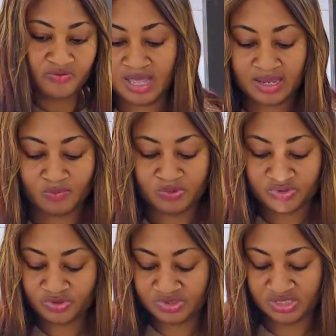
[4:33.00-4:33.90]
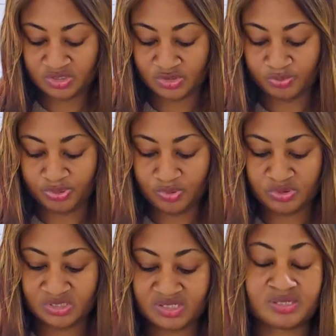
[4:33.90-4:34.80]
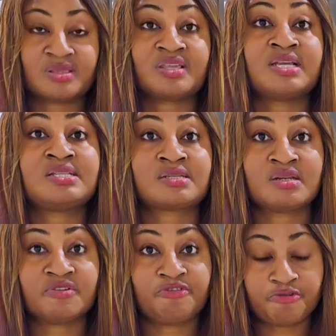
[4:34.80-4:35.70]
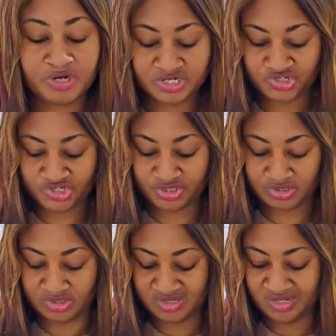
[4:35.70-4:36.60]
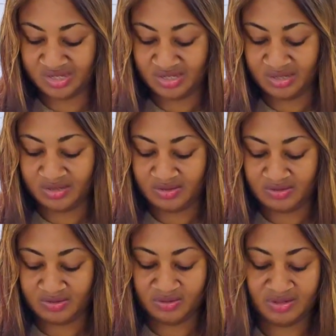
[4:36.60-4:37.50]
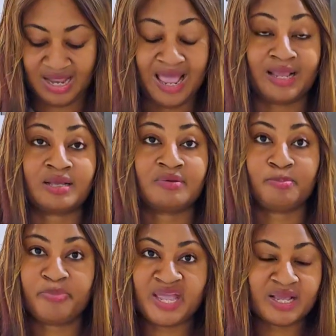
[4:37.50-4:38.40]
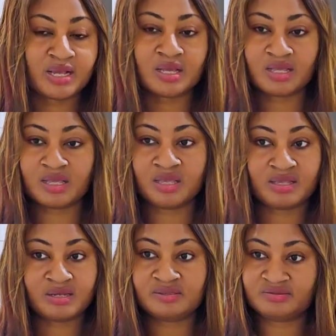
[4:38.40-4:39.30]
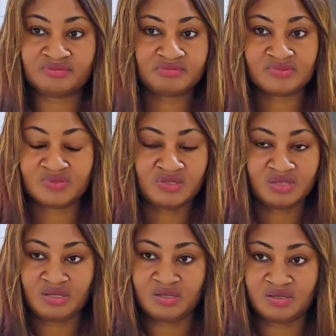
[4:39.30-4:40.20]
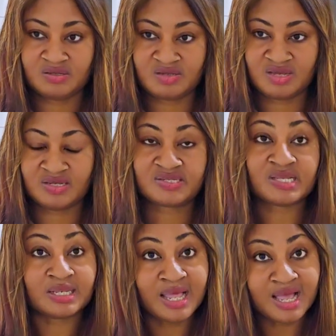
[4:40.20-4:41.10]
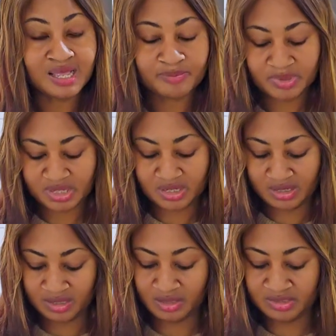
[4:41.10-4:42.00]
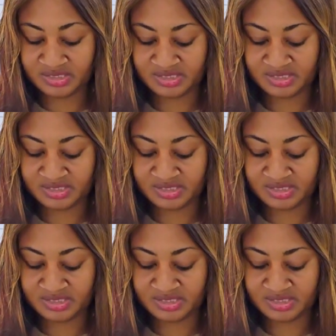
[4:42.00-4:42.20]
I would use it to keep things in the fridge, like bacon, salami.